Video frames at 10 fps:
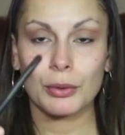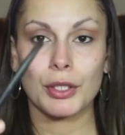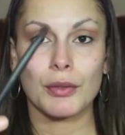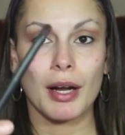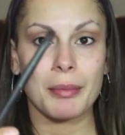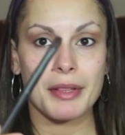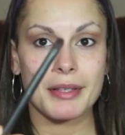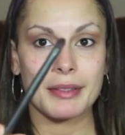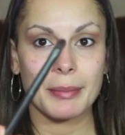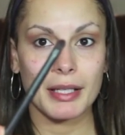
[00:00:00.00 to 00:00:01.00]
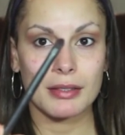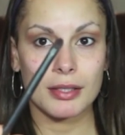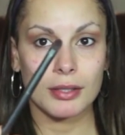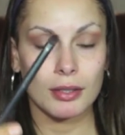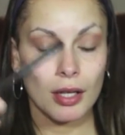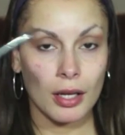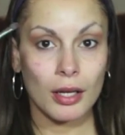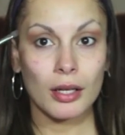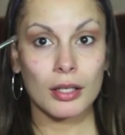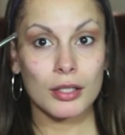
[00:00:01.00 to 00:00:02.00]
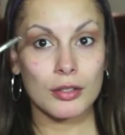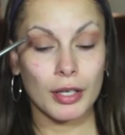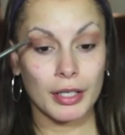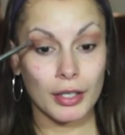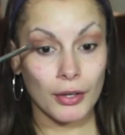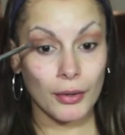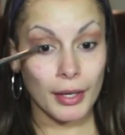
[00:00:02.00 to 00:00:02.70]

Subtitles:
Using a denser and more packed